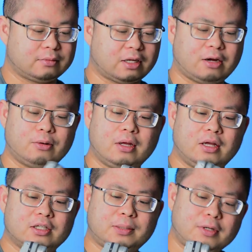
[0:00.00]
Now,
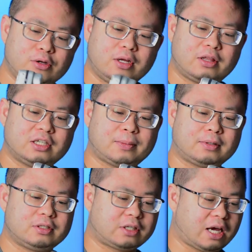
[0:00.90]
some of the unique things
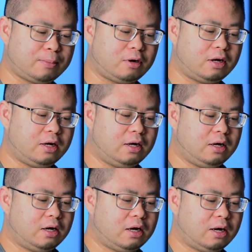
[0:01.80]
about this camera,
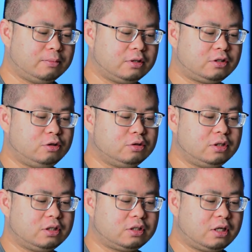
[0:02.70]
this
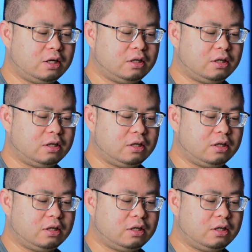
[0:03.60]
uses